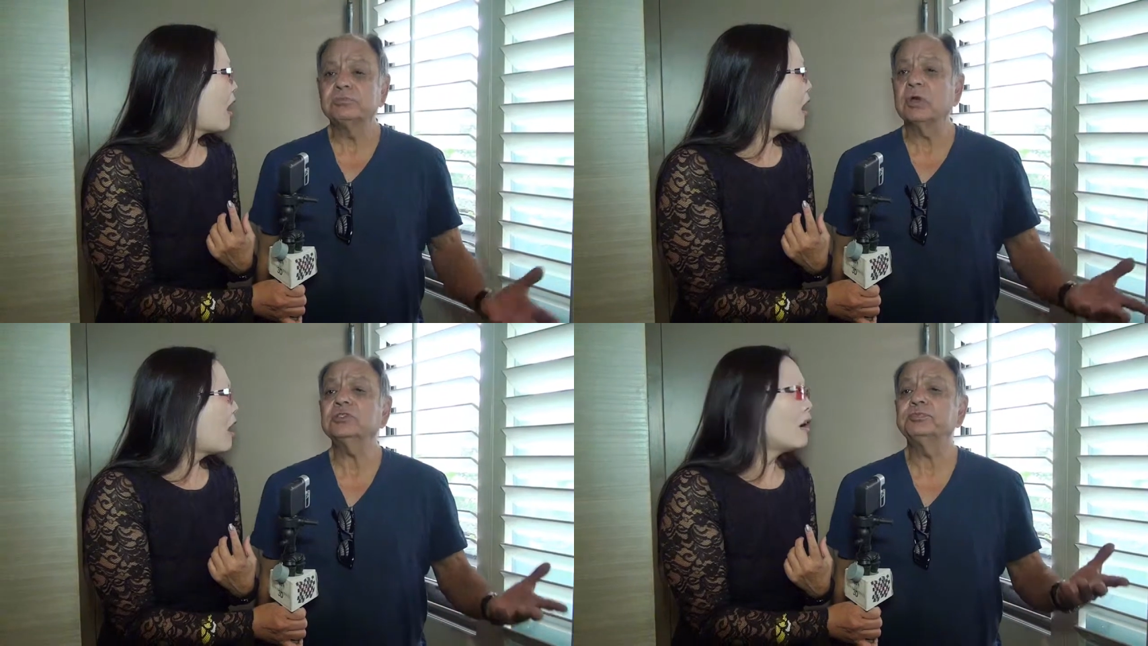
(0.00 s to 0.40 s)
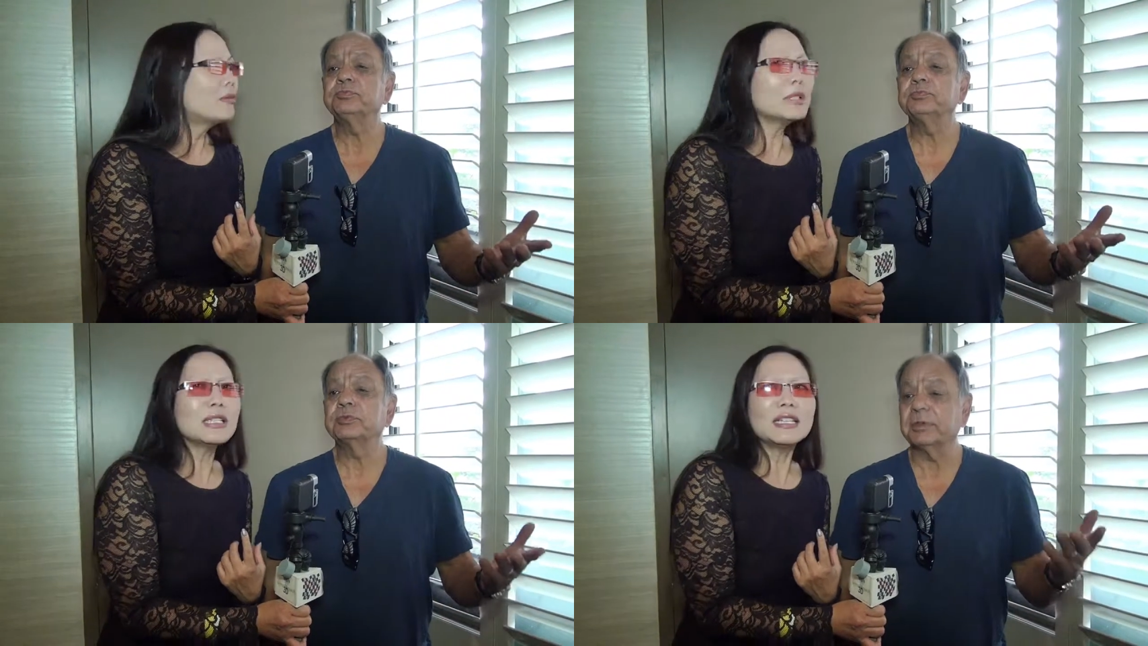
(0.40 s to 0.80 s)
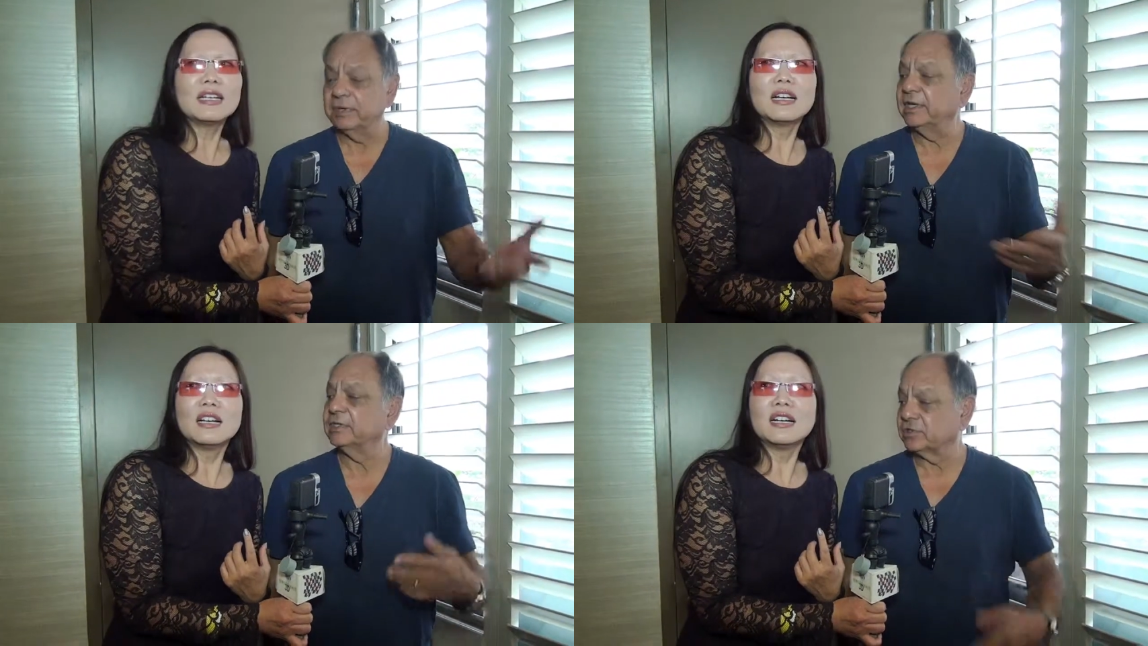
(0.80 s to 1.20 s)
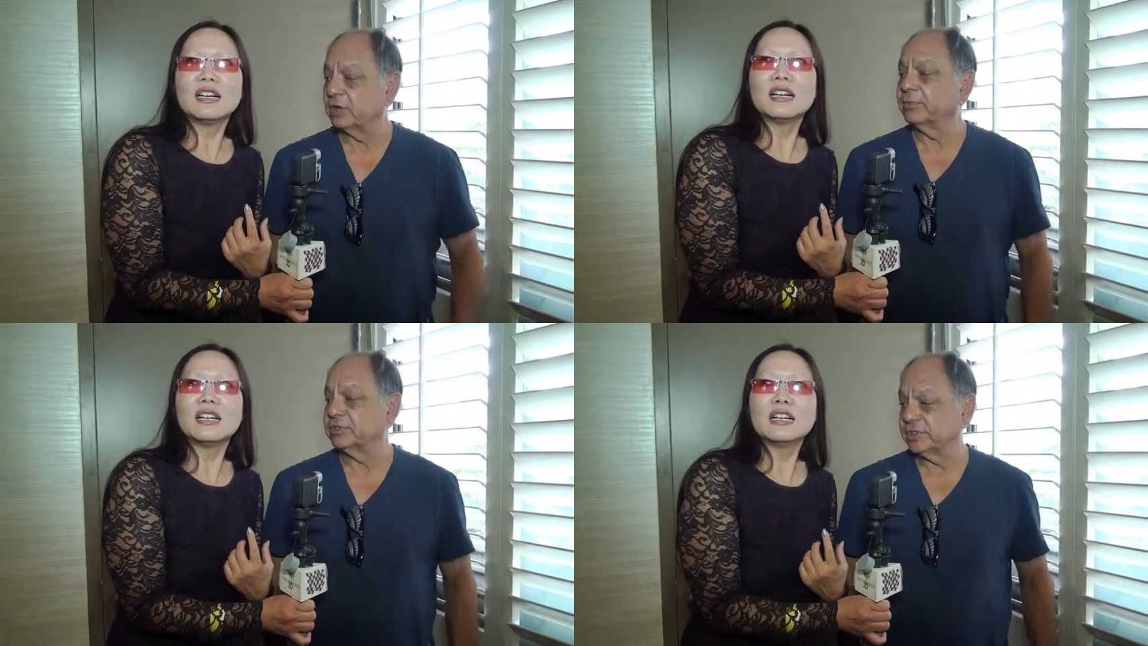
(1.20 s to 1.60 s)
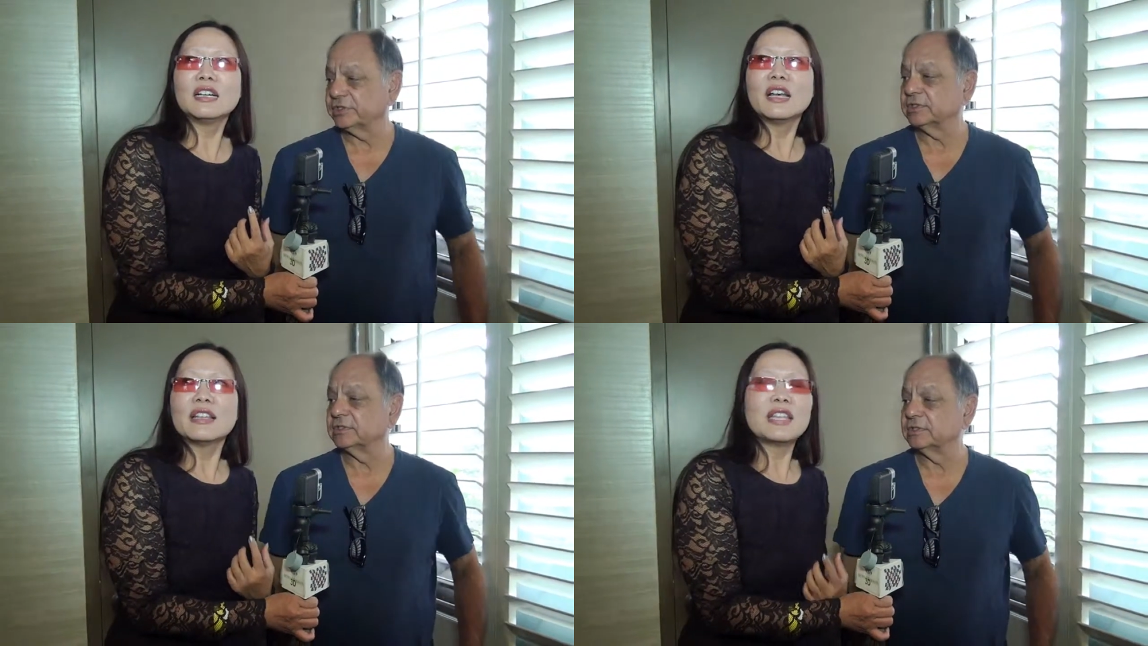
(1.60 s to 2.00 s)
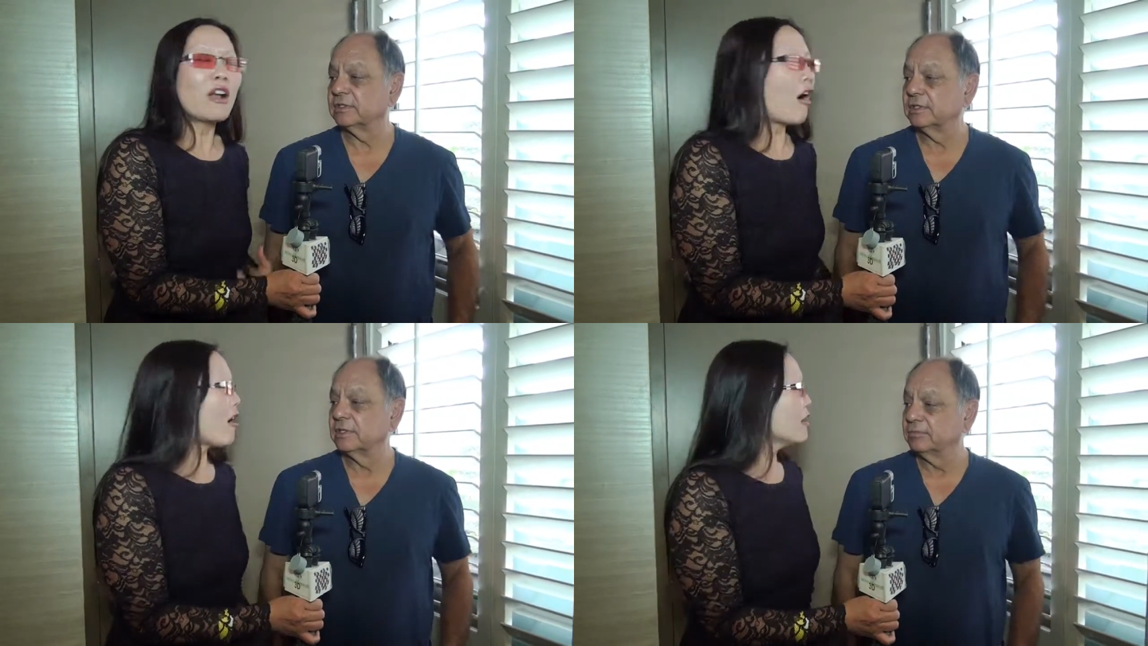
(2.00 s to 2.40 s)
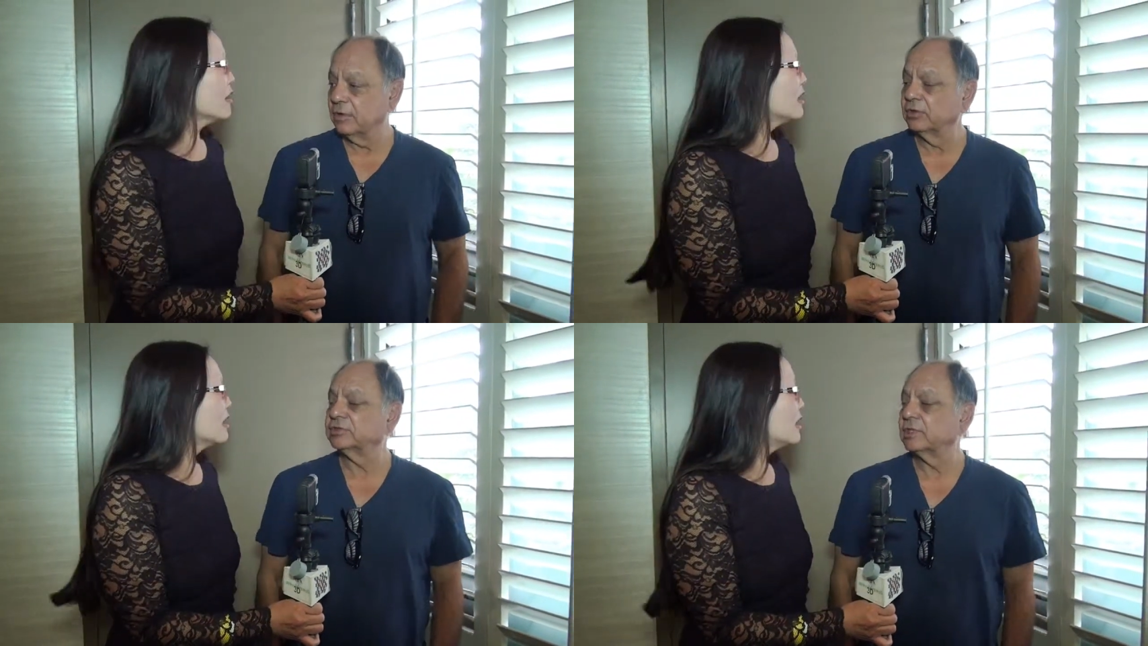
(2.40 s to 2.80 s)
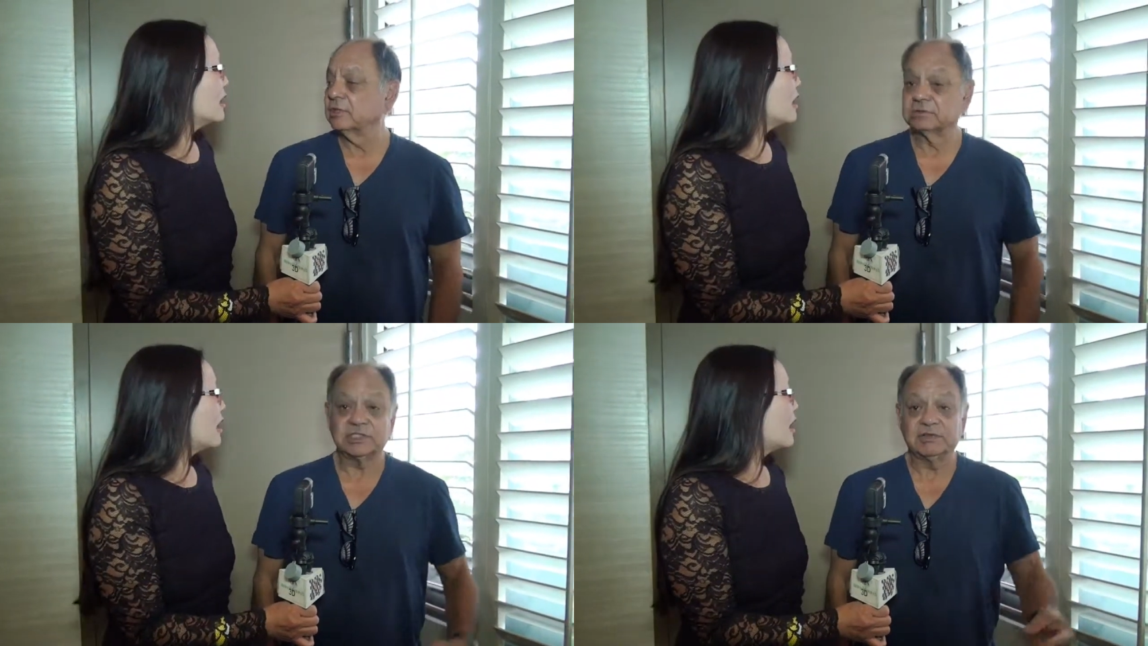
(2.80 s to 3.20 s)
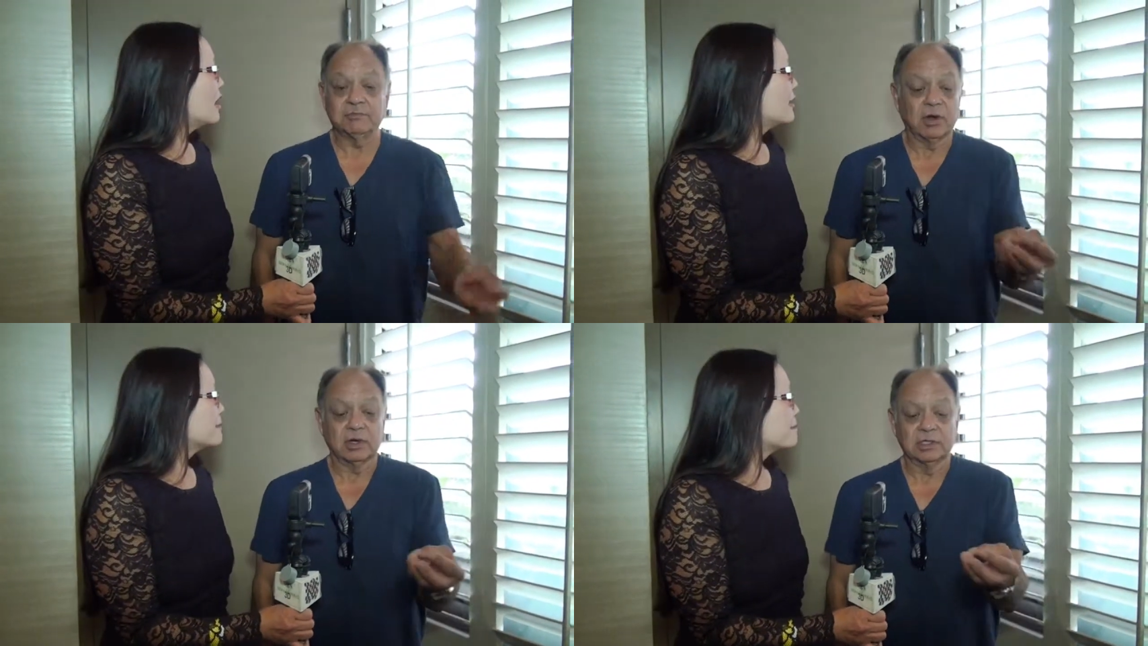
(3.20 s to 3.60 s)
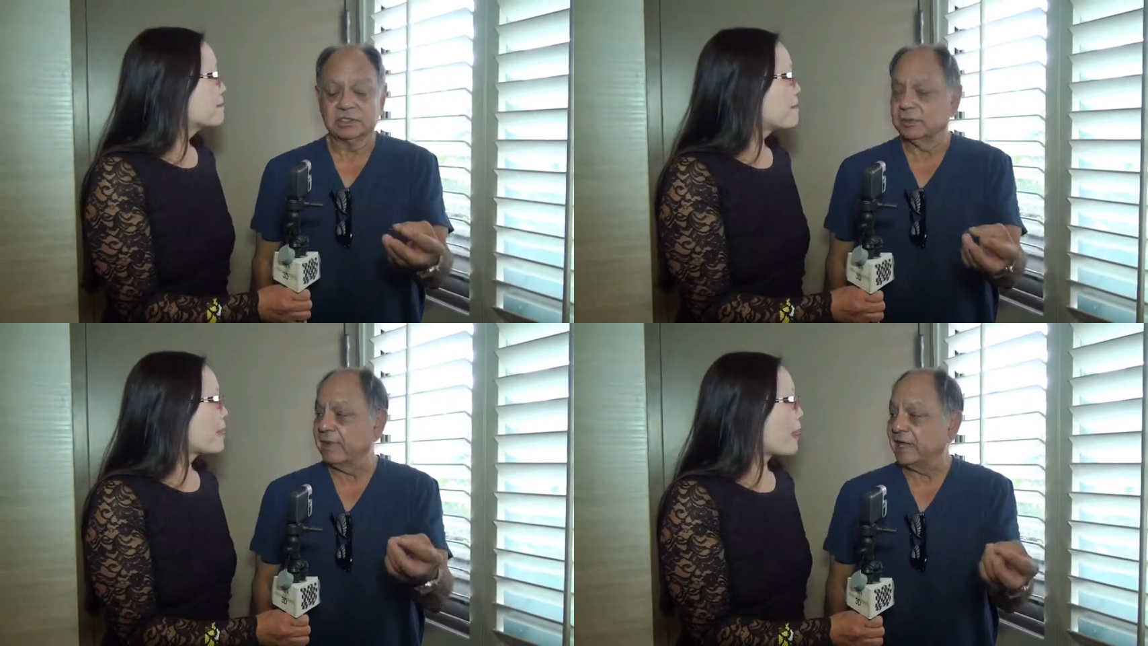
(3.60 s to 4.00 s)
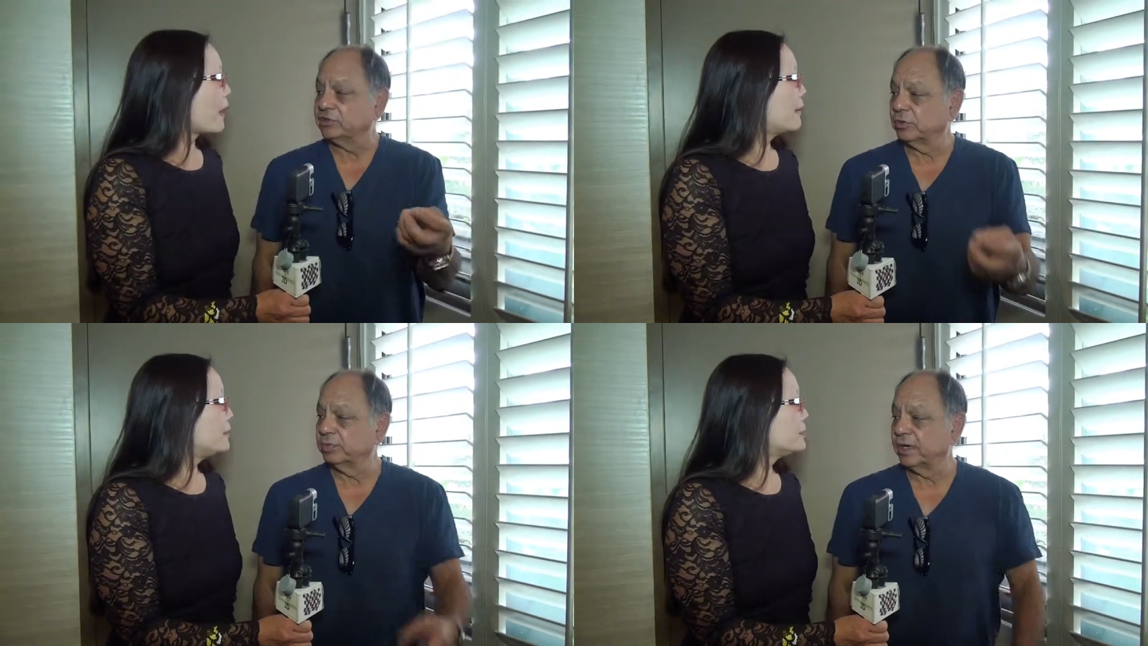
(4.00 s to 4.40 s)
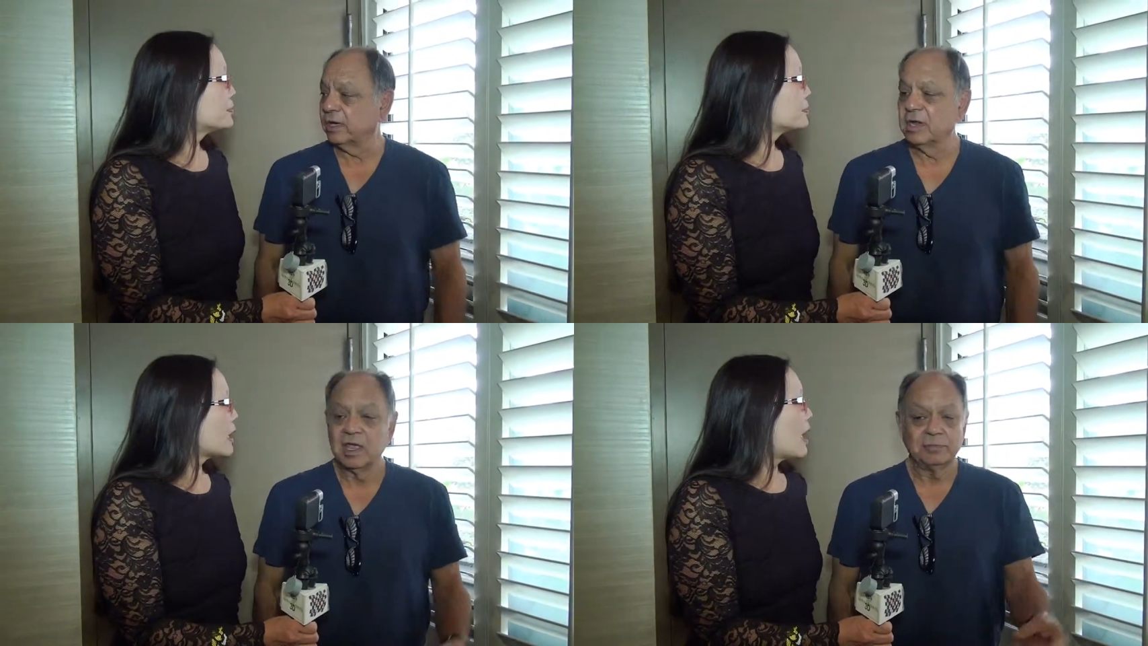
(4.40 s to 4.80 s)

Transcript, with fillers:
Speaker 1: most really? comedians are musicians. They are. Most. Steve Martin is a banjo player.